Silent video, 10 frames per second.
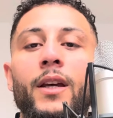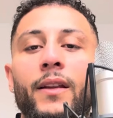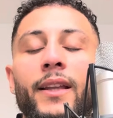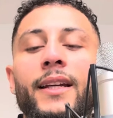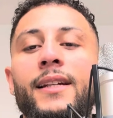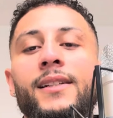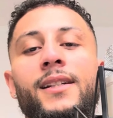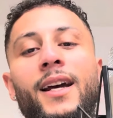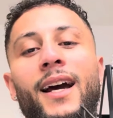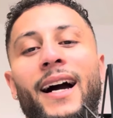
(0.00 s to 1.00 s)
thing is,
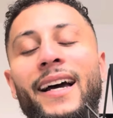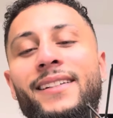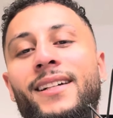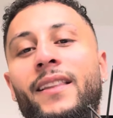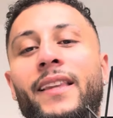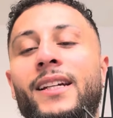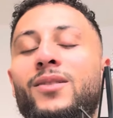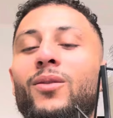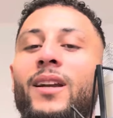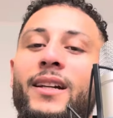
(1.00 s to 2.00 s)
I sell things
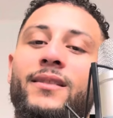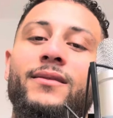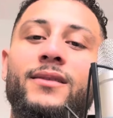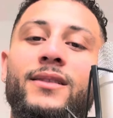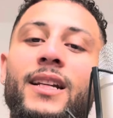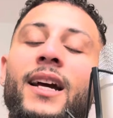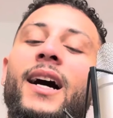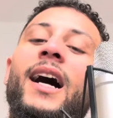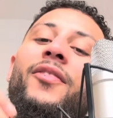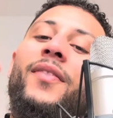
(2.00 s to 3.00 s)
online.
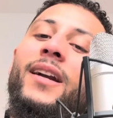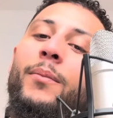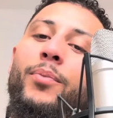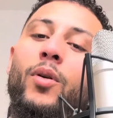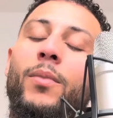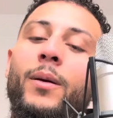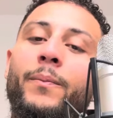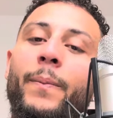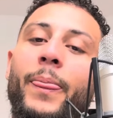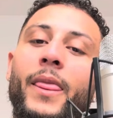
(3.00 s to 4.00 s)
I find a problem,
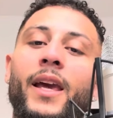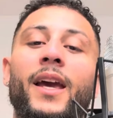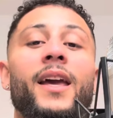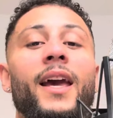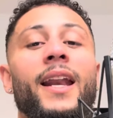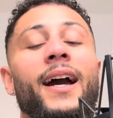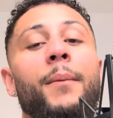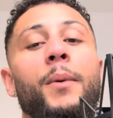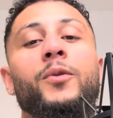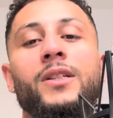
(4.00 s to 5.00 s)
and I come
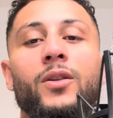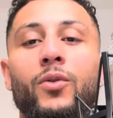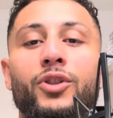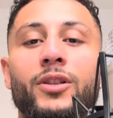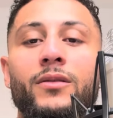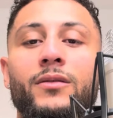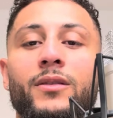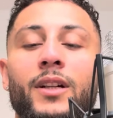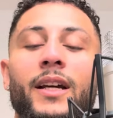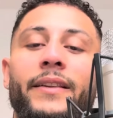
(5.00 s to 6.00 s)
up with a solution.
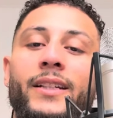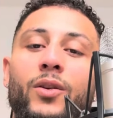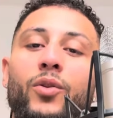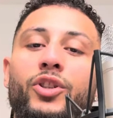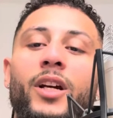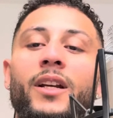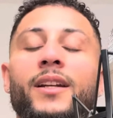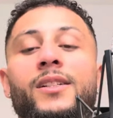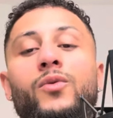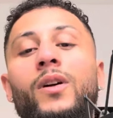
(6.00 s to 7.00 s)
The solution
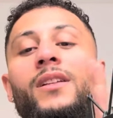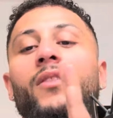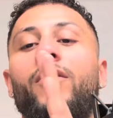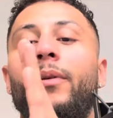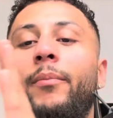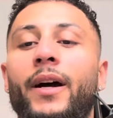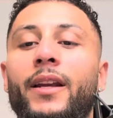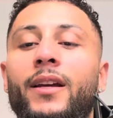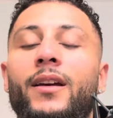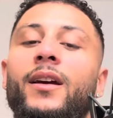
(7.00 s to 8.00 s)
is what's giving me money.
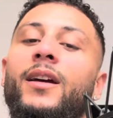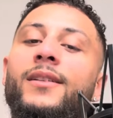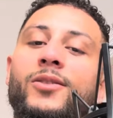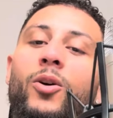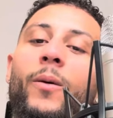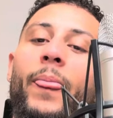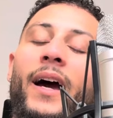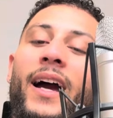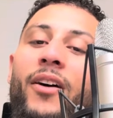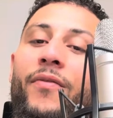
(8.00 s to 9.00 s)
So, I
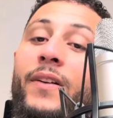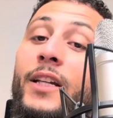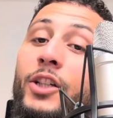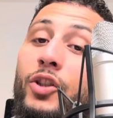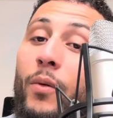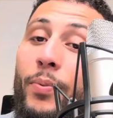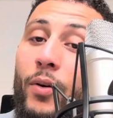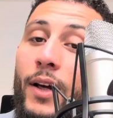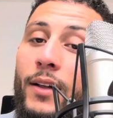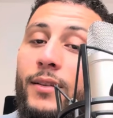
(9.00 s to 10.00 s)
have digital
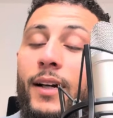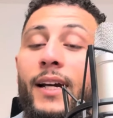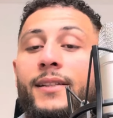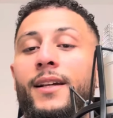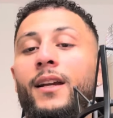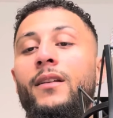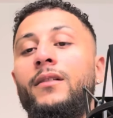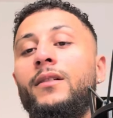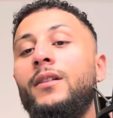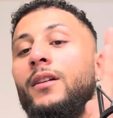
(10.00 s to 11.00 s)
products I sell
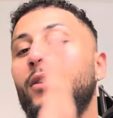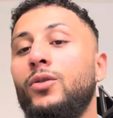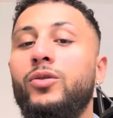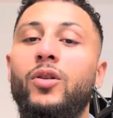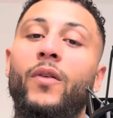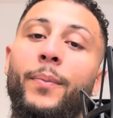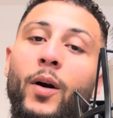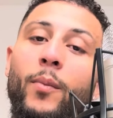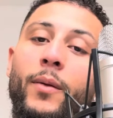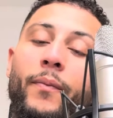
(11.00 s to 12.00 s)
to solve a
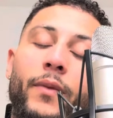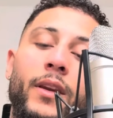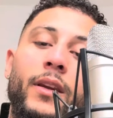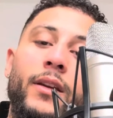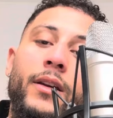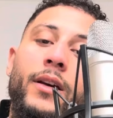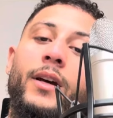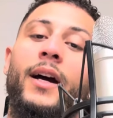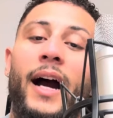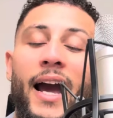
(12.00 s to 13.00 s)
problem.
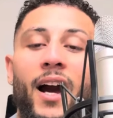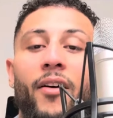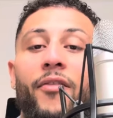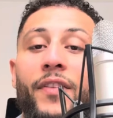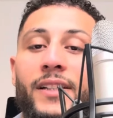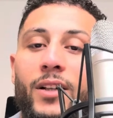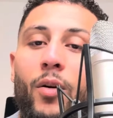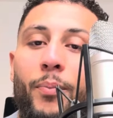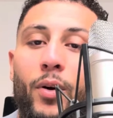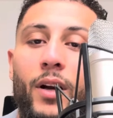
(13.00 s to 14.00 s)
I have physical
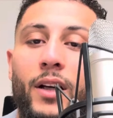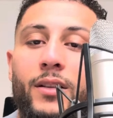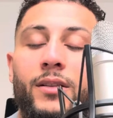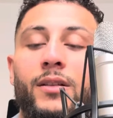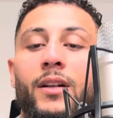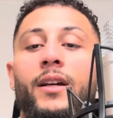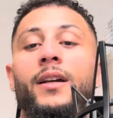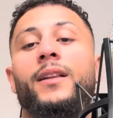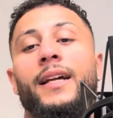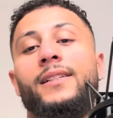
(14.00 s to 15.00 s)
products
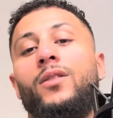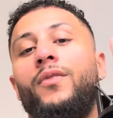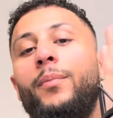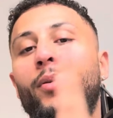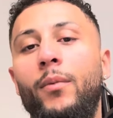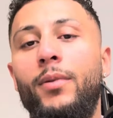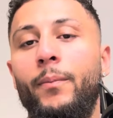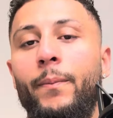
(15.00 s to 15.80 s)
that solve a problem.